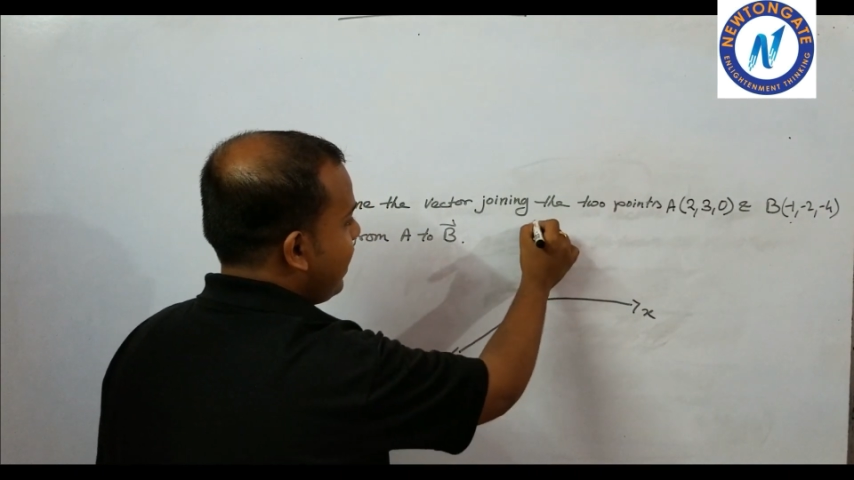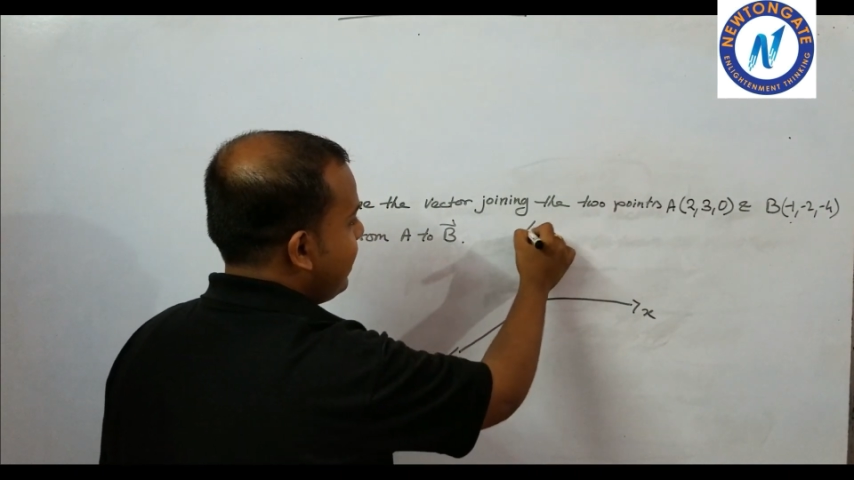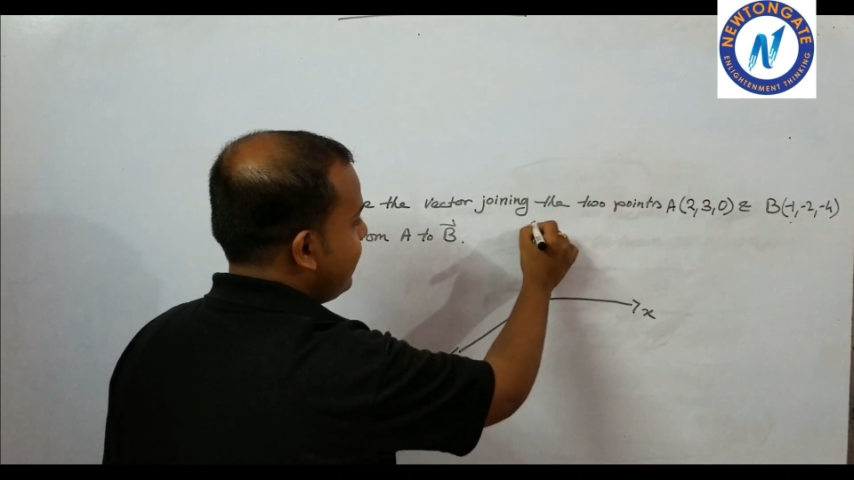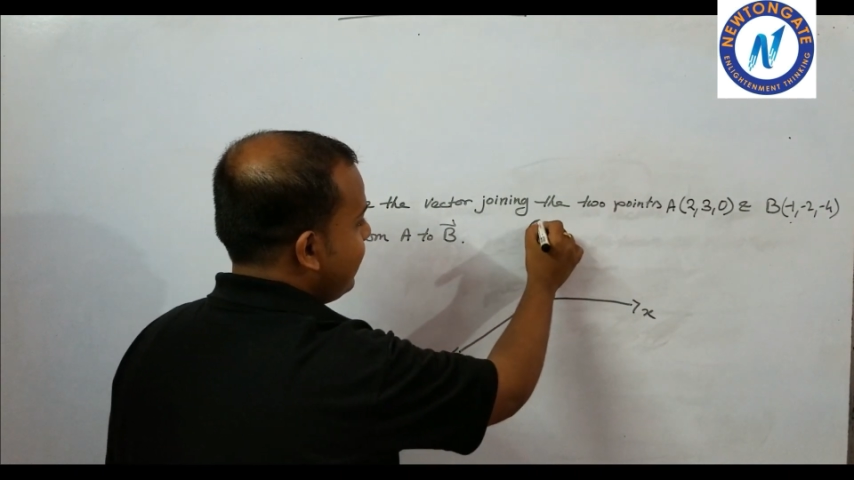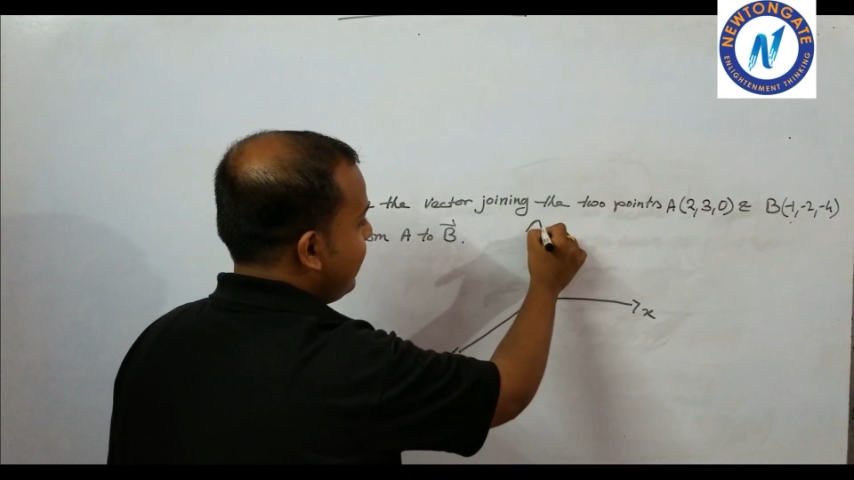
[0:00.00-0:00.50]

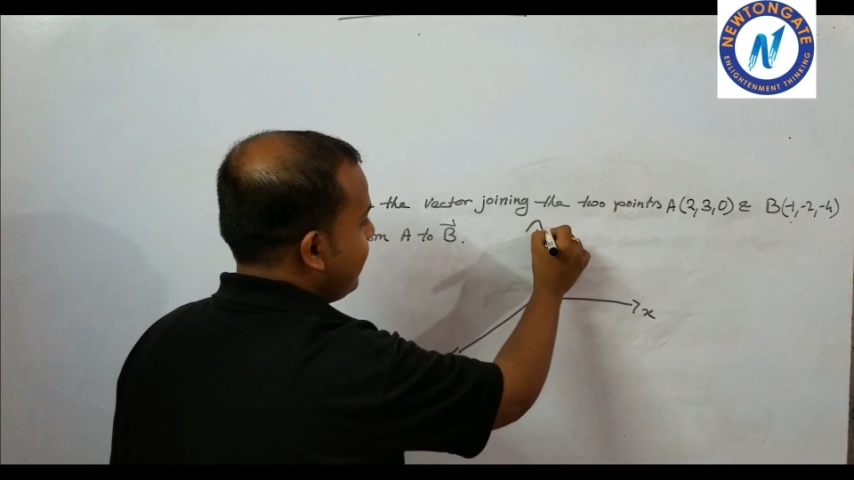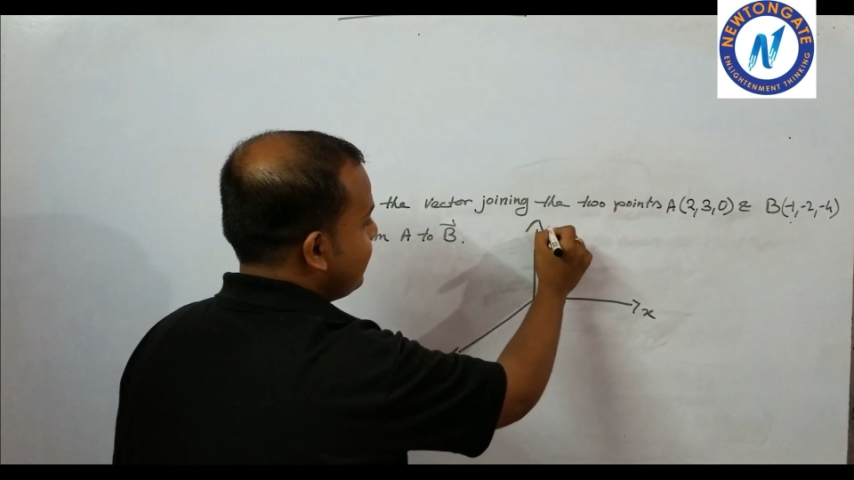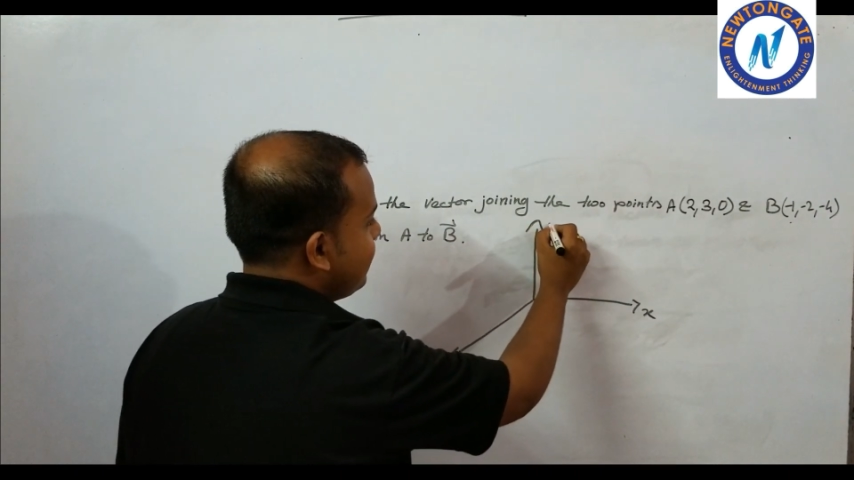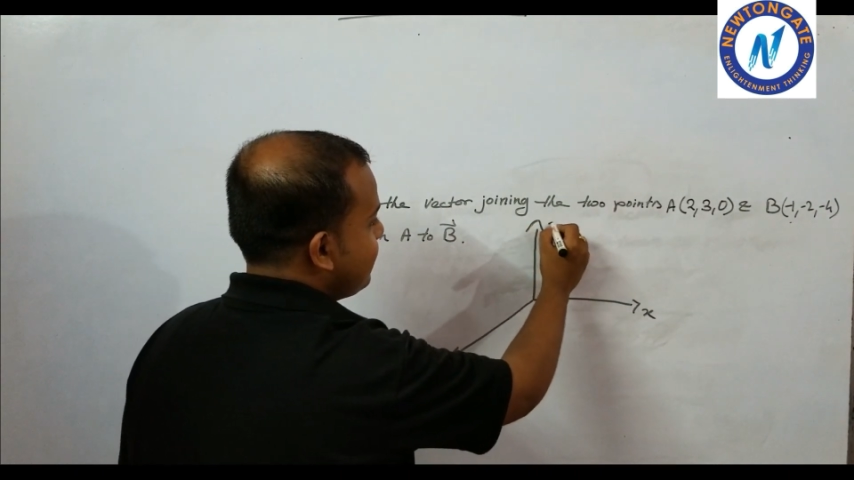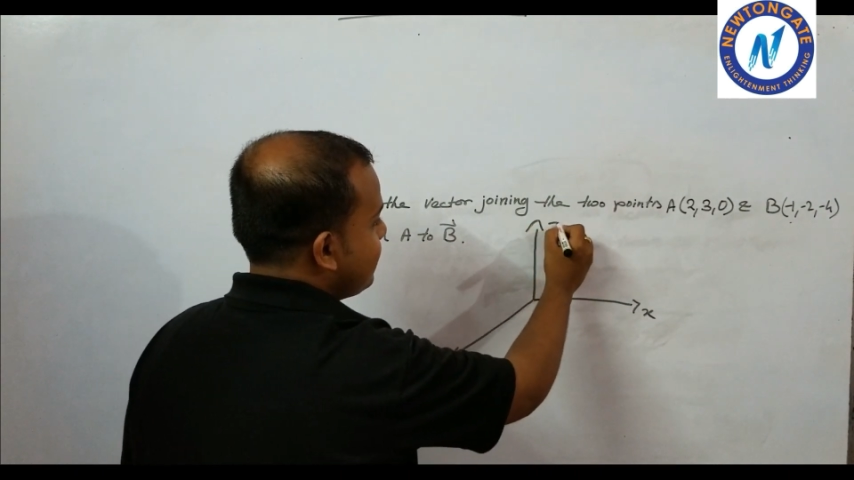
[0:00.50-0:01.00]
and
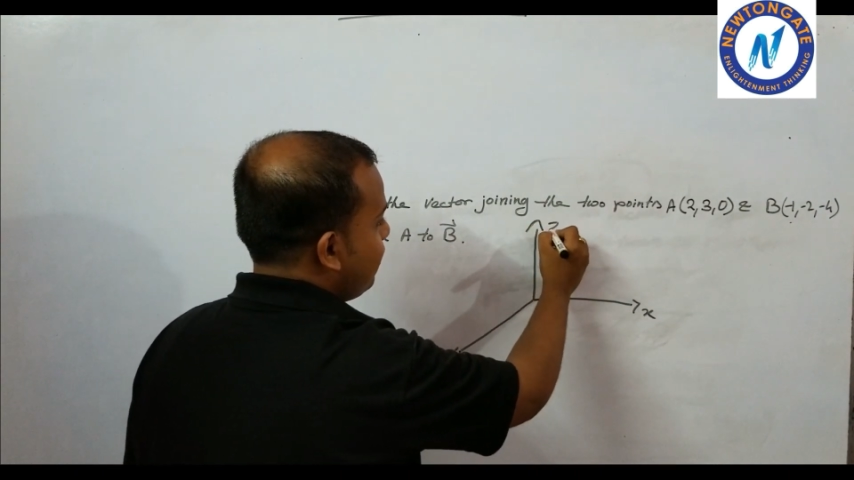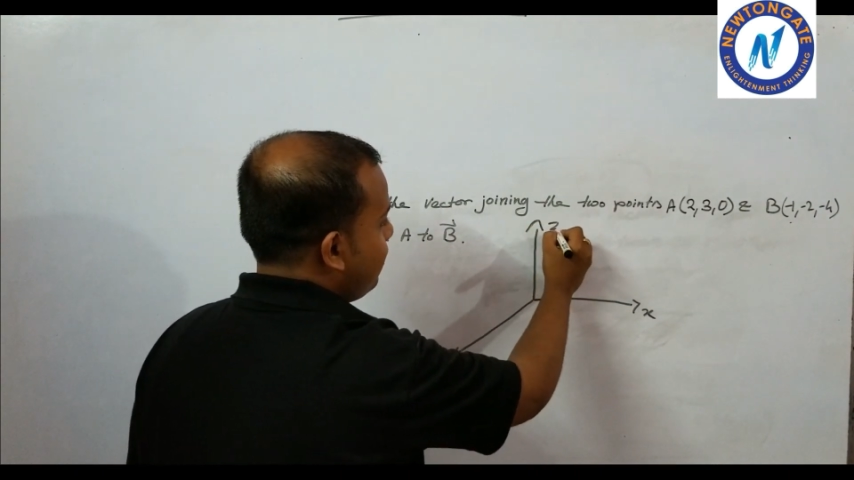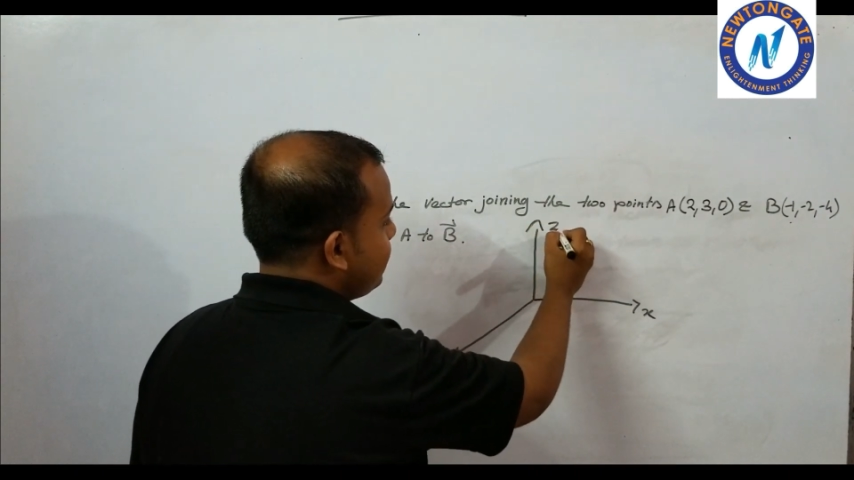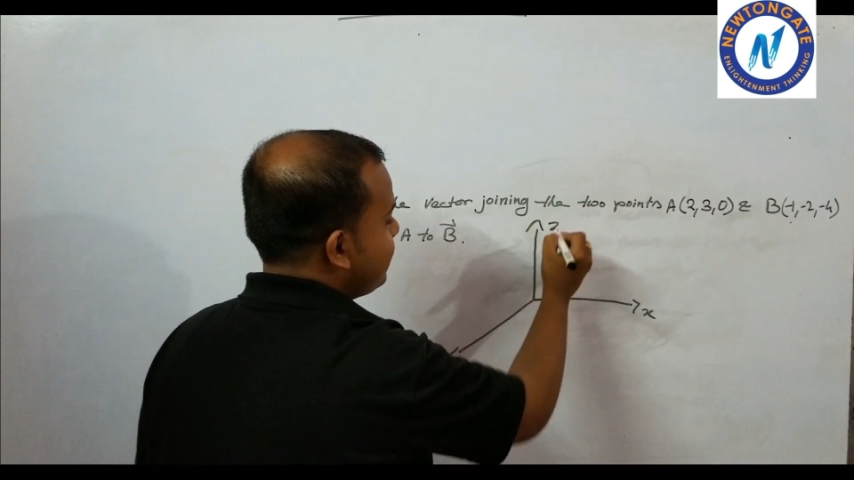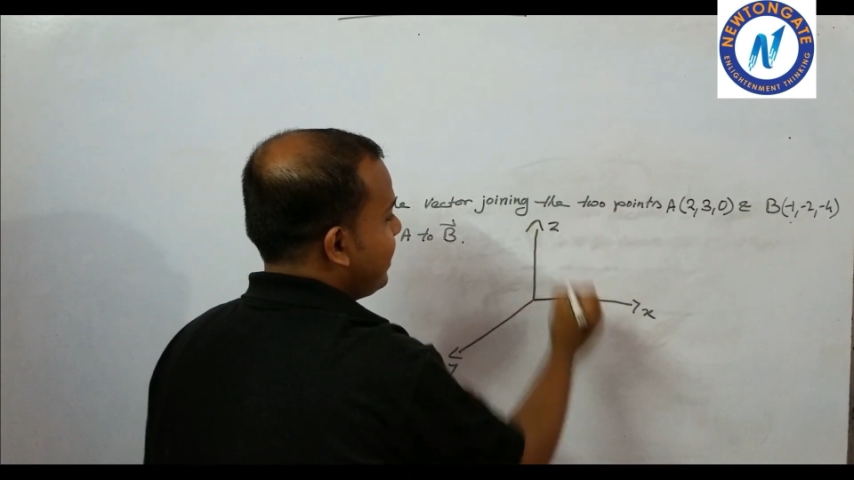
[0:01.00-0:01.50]
this is
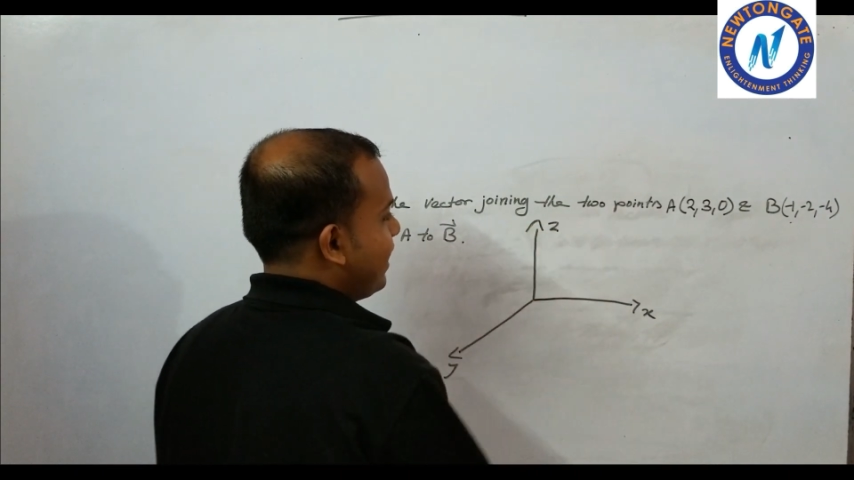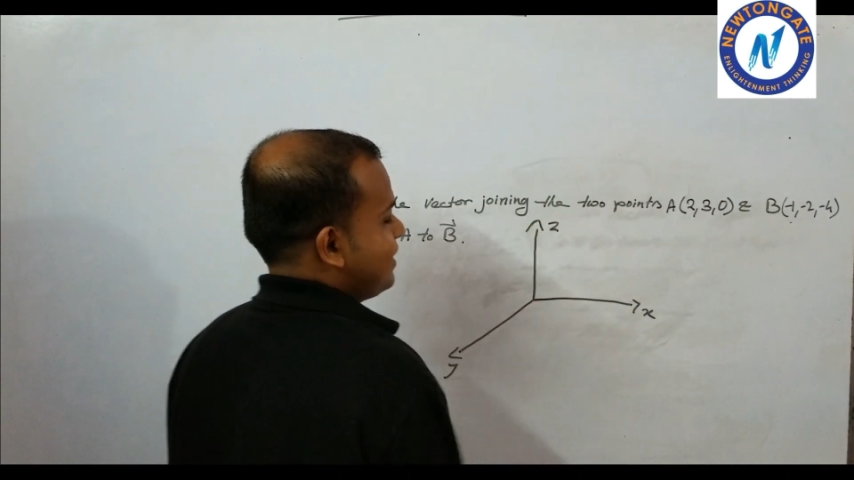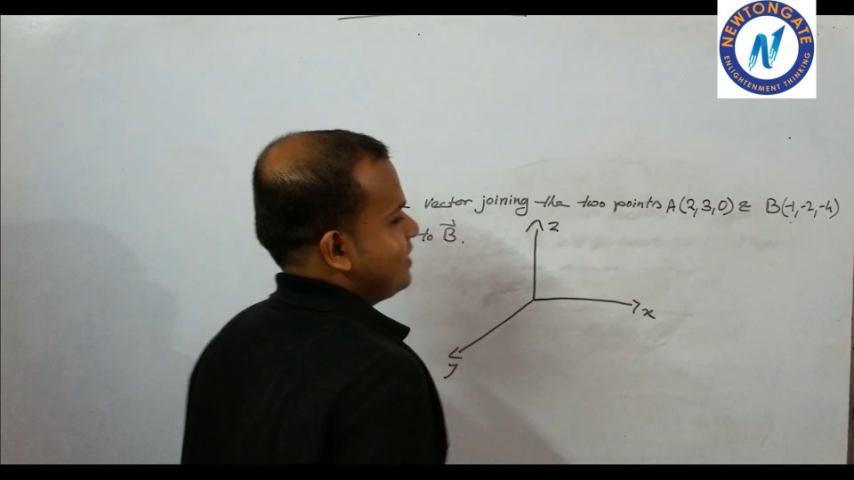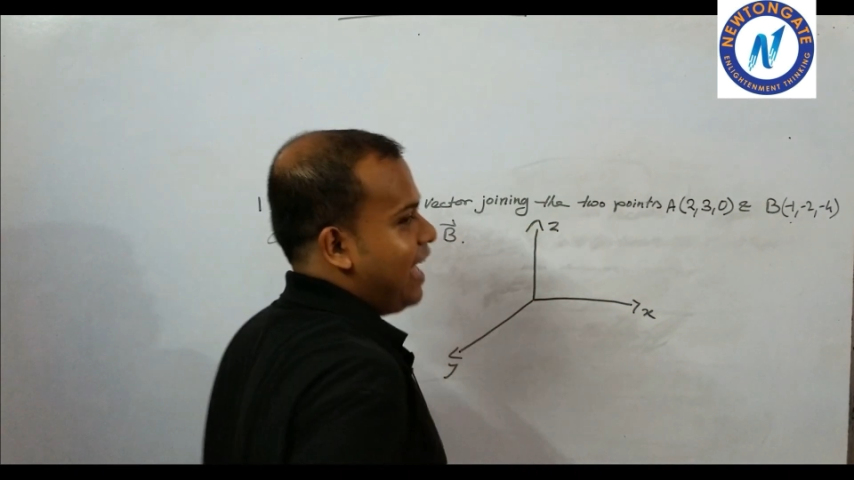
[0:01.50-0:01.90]
our z-axis.